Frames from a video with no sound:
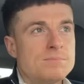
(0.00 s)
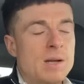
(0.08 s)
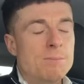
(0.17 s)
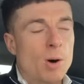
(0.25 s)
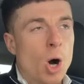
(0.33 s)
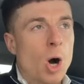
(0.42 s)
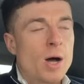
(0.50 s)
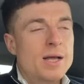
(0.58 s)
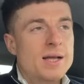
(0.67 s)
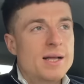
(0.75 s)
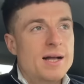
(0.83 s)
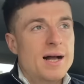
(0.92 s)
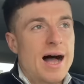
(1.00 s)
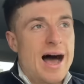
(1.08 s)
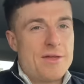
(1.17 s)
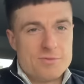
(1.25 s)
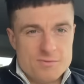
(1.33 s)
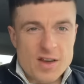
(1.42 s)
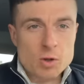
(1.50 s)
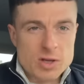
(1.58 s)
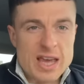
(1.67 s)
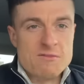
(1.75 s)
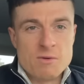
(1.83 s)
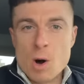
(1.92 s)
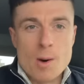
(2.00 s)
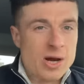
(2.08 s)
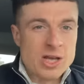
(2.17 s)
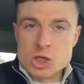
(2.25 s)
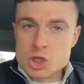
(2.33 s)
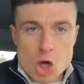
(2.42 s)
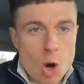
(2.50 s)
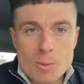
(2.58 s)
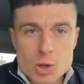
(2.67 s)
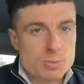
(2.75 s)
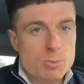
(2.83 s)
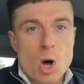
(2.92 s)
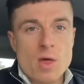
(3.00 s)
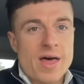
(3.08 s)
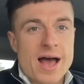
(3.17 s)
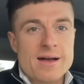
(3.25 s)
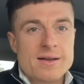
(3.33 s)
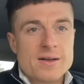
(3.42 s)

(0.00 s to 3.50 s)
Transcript: but I feel Kieffer Moore brings so much more there.